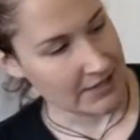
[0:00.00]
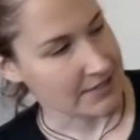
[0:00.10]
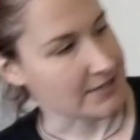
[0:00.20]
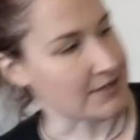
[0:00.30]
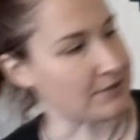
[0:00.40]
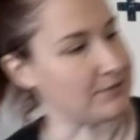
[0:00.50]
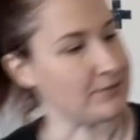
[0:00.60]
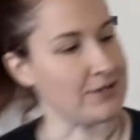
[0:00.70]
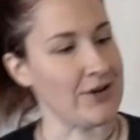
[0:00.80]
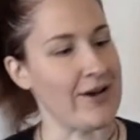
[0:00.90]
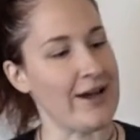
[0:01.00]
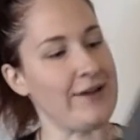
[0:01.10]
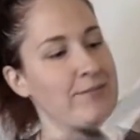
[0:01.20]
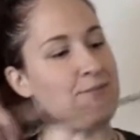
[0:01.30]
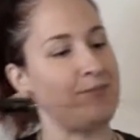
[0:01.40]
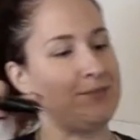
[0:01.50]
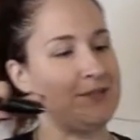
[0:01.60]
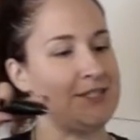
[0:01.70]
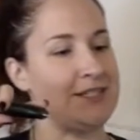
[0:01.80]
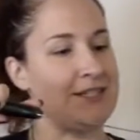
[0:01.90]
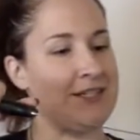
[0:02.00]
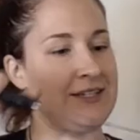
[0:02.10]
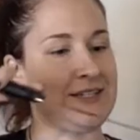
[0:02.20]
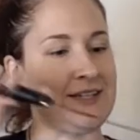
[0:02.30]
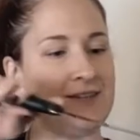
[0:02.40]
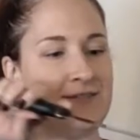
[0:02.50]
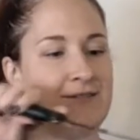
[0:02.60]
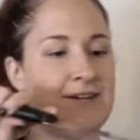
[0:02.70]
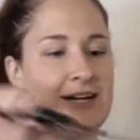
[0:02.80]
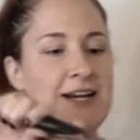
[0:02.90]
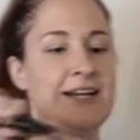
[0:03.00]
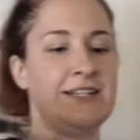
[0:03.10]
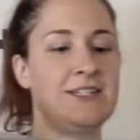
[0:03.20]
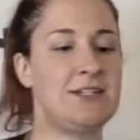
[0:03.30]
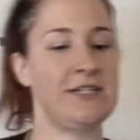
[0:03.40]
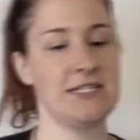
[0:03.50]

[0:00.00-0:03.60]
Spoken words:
So, go ahead and just get right into it.